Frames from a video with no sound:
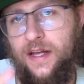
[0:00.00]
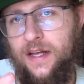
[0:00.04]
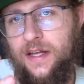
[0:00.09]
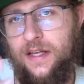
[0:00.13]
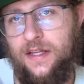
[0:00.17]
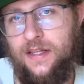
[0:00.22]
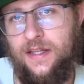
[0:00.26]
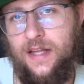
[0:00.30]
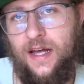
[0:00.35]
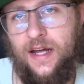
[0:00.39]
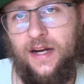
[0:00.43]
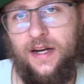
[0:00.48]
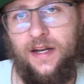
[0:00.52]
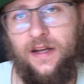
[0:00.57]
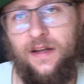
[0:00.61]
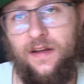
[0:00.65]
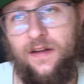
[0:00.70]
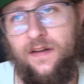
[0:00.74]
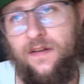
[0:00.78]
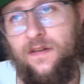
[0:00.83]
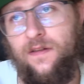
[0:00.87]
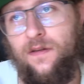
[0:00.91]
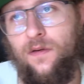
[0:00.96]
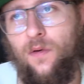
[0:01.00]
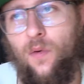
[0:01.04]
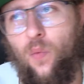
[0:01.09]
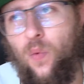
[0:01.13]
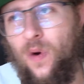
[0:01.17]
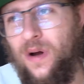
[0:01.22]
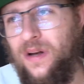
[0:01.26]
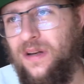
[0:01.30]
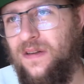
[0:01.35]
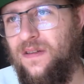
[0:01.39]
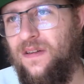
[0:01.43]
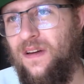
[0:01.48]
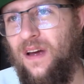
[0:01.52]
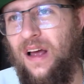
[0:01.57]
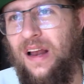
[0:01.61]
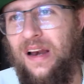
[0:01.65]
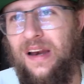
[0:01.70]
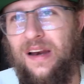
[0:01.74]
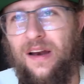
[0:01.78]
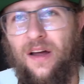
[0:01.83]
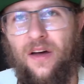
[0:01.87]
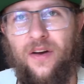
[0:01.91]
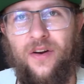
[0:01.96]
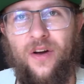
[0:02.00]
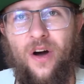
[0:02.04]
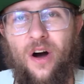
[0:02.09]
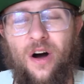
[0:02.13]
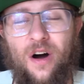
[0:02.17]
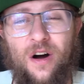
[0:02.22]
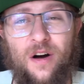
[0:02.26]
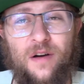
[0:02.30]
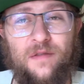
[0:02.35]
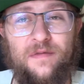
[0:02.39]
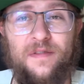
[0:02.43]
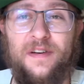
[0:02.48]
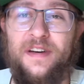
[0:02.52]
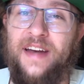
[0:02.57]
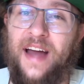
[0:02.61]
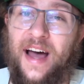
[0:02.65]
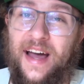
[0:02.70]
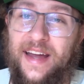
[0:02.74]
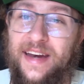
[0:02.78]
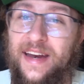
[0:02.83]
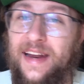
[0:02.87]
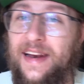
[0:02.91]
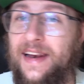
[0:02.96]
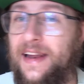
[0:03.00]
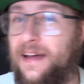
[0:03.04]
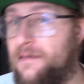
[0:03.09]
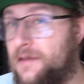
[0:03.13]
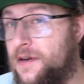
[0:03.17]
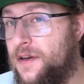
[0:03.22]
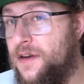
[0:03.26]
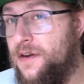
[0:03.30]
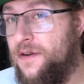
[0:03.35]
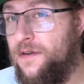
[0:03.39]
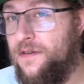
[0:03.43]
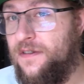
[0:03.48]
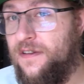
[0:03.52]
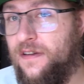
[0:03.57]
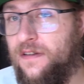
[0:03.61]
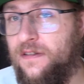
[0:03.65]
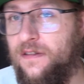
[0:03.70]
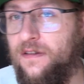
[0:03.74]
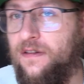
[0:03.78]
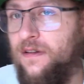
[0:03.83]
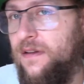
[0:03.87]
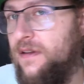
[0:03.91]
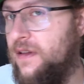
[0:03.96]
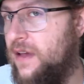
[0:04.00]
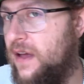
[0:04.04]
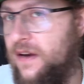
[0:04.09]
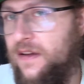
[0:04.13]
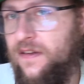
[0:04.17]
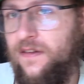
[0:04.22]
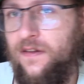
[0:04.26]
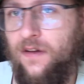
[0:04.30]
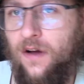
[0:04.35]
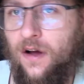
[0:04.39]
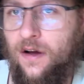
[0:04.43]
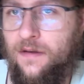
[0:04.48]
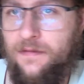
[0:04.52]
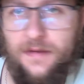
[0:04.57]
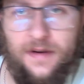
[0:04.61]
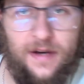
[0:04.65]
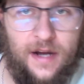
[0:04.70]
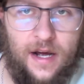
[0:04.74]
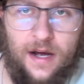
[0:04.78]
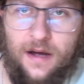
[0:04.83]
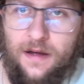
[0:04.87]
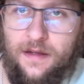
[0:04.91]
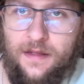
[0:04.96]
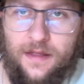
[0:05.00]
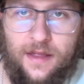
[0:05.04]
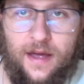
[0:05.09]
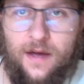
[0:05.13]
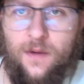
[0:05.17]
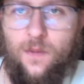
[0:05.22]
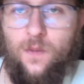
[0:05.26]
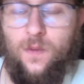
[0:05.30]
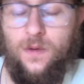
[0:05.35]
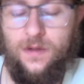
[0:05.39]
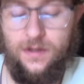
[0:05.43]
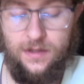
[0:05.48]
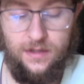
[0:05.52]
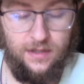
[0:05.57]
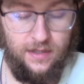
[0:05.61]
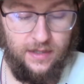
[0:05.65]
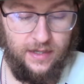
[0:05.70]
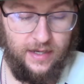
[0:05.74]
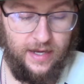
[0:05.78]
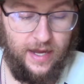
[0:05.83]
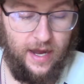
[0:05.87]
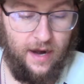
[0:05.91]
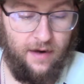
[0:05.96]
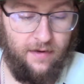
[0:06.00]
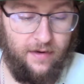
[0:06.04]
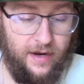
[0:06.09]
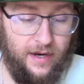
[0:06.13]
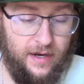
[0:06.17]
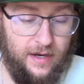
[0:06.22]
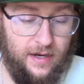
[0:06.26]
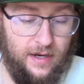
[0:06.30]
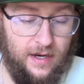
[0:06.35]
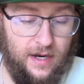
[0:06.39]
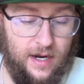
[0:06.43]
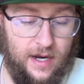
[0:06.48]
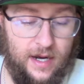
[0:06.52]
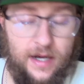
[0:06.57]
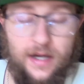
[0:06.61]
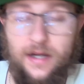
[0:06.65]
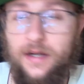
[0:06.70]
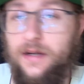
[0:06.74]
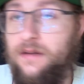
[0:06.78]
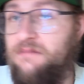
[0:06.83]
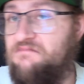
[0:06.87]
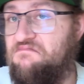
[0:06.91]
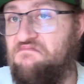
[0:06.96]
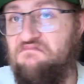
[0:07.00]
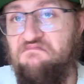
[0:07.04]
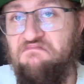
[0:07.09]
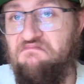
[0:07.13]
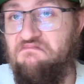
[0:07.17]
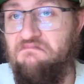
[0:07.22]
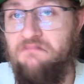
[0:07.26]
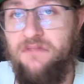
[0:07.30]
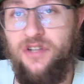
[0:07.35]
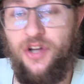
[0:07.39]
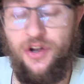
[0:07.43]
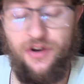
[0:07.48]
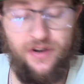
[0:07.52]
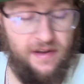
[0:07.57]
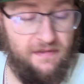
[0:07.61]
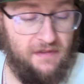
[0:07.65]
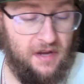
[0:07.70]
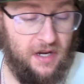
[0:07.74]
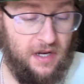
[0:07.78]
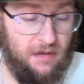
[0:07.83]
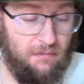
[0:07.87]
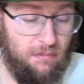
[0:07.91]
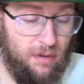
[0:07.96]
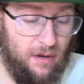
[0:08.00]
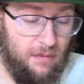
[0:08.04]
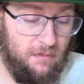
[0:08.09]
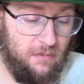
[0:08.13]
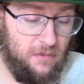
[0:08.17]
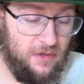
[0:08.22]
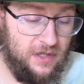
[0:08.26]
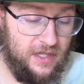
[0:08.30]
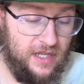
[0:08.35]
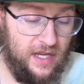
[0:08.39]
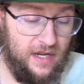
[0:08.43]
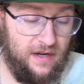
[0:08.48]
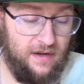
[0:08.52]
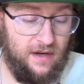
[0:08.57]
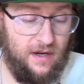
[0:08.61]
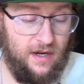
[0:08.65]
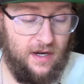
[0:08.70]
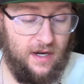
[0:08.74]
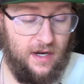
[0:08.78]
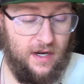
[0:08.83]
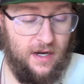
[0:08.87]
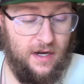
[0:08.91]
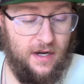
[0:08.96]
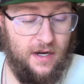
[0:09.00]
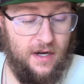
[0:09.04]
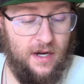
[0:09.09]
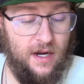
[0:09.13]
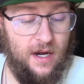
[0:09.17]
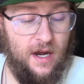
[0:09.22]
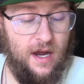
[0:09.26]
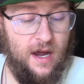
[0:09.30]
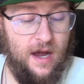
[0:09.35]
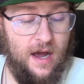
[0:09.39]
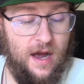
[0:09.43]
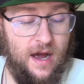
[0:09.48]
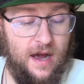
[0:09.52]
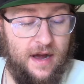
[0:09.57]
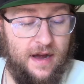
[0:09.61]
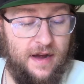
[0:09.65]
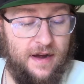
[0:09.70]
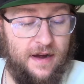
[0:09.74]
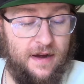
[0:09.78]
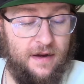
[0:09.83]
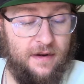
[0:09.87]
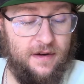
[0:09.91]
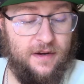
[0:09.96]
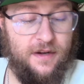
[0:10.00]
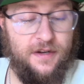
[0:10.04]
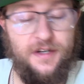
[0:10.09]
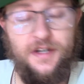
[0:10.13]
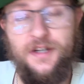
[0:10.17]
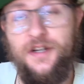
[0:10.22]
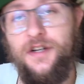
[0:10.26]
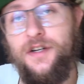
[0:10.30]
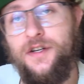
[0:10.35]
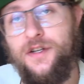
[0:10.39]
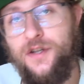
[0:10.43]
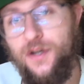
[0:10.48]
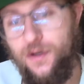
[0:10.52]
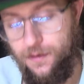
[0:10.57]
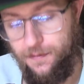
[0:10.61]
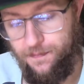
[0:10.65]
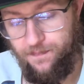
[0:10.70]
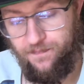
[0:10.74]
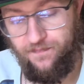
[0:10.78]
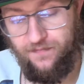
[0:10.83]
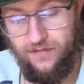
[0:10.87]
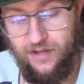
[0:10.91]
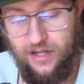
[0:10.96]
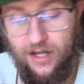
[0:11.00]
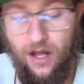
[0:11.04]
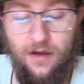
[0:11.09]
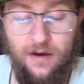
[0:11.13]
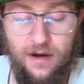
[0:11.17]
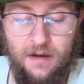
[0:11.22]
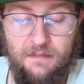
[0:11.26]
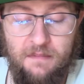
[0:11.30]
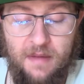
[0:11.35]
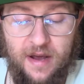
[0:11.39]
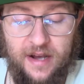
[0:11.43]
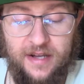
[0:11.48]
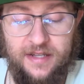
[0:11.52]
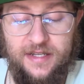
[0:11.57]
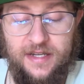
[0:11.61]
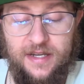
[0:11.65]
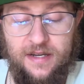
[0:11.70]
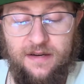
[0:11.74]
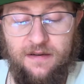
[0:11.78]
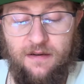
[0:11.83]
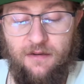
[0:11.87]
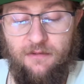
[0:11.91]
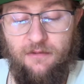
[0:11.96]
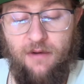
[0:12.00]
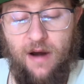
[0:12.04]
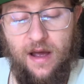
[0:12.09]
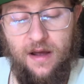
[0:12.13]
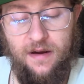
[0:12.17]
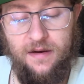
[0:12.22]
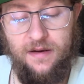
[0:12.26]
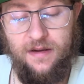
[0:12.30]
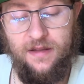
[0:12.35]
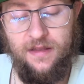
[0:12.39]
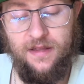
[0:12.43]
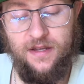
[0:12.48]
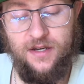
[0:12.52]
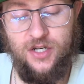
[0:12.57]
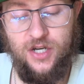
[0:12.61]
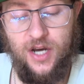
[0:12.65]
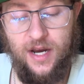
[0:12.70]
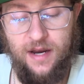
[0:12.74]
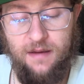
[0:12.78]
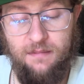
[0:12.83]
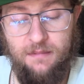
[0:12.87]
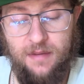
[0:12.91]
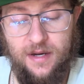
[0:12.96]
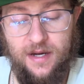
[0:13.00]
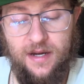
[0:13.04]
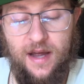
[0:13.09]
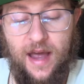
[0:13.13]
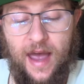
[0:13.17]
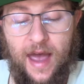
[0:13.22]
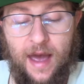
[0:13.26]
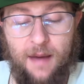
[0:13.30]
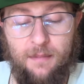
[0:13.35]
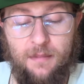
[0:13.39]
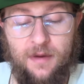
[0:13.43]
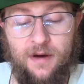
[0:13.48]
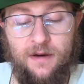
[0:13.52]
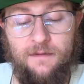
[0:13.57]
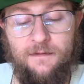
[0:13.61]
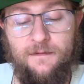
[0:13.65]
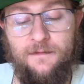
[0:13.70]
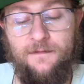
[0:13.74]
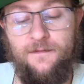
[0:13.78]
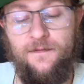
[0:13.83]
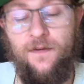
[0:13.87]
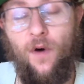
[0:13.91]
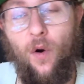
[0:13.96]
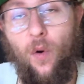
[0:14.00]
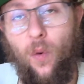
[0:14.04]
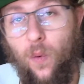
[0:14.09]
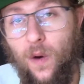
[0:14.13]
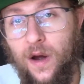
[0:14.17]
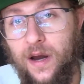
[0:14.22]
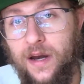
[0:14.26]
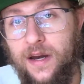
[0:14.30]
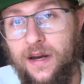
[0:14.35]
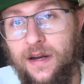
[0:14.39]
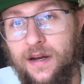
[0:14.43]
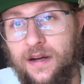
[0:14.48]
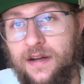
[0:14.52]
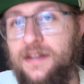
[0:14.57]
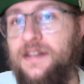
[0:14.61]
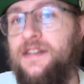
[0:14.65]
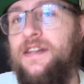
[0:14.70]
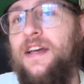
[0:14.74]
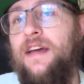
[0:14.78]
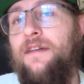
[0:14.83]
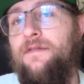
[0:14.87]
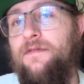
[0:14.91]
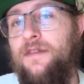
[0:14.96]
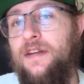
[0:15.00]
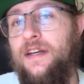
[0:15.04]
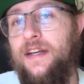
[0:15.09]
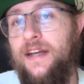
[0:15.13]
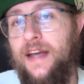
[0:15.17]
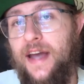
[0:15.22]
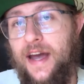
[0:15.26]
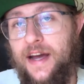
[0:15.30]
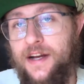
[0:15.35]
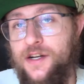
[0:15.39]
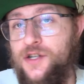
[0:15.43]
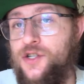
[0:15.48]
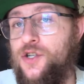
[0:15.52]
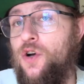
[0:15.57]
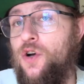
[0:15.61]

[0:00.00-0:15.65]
That is what a lot of 911 uses. That is often how they will carry. I don't have any problem with that. Condition 2, loaded magazine, round in the chamber, hammer forward, safety catch